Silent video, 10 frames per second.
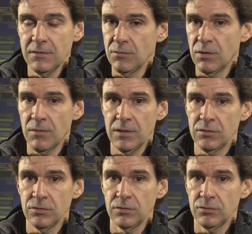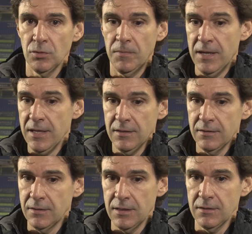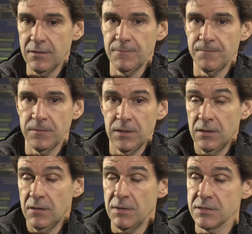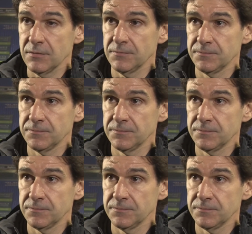they were ready to to play and they did their best.